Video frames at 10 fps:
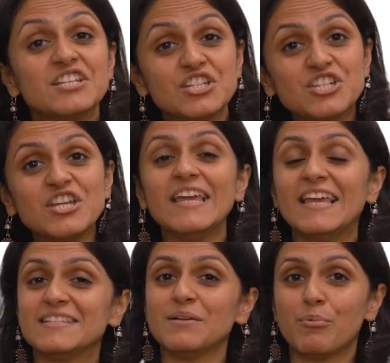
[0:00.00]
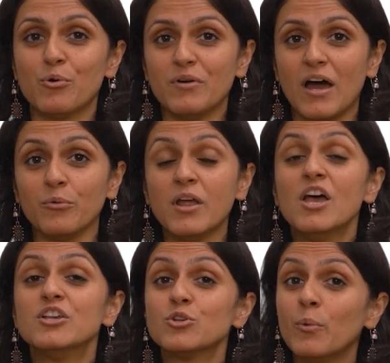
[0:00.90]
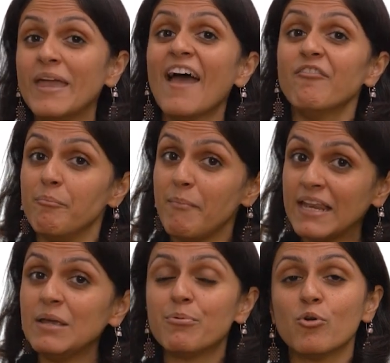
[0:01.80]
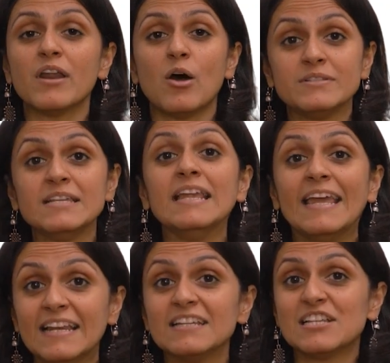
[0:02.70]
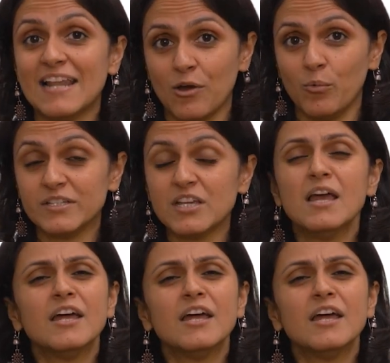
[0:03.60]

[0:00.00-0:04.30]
She is a pronoun. So we have many pronouns in English language.